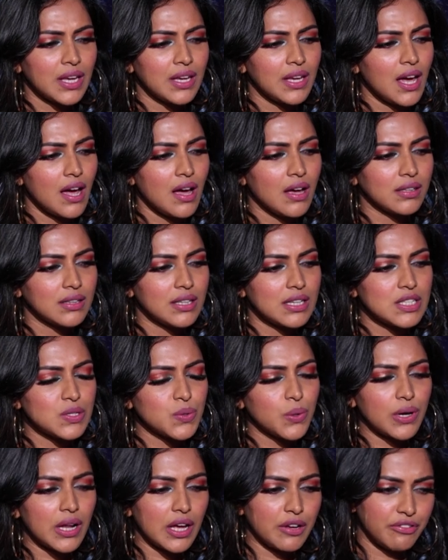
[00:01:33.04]
yeah, that's
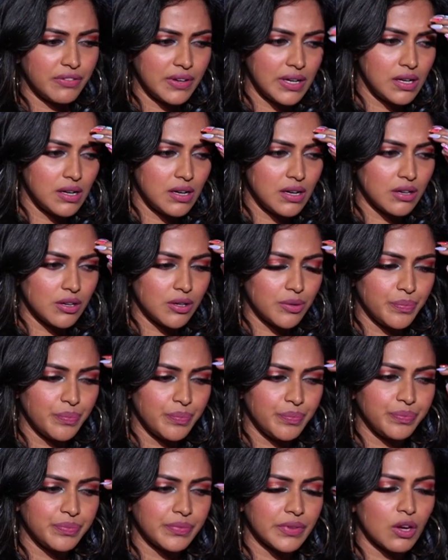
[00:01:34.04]
what I feel.
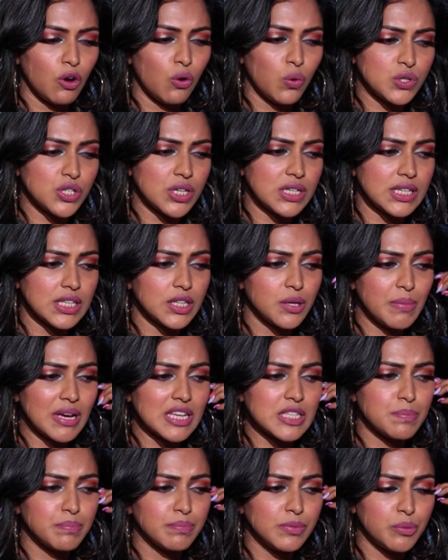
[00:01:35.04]
OTT,
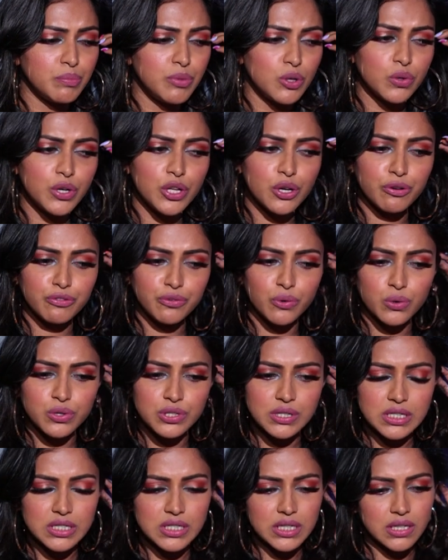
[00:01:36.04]
the beauty of
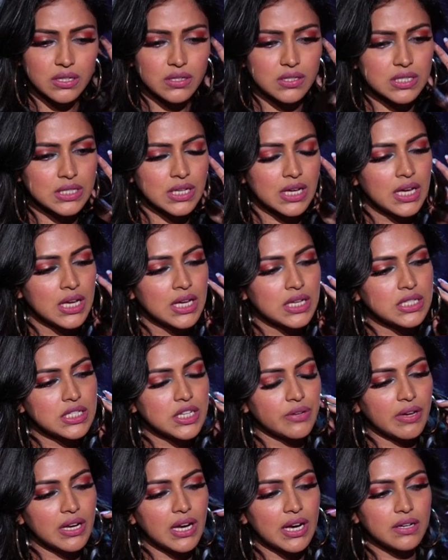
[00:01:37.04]
OTT is,
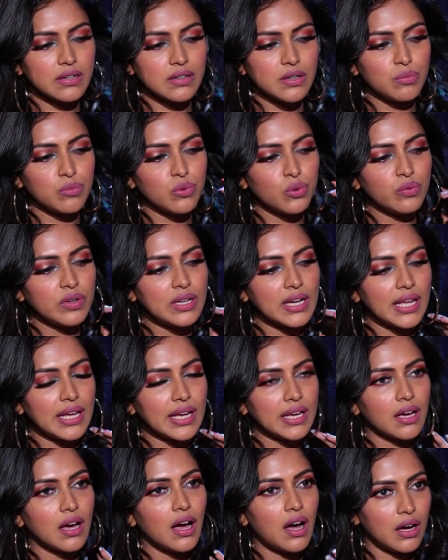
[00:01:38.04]
see, when I did a movie
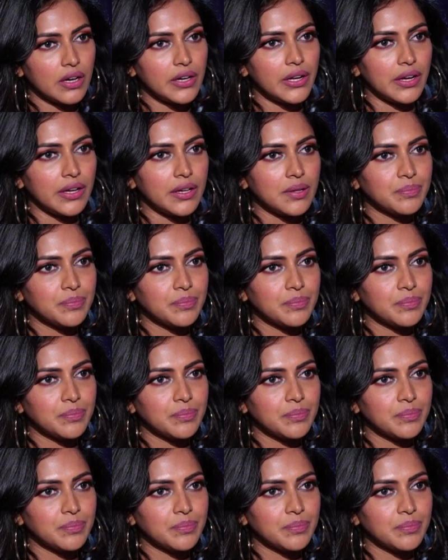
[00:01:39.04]
like Aade,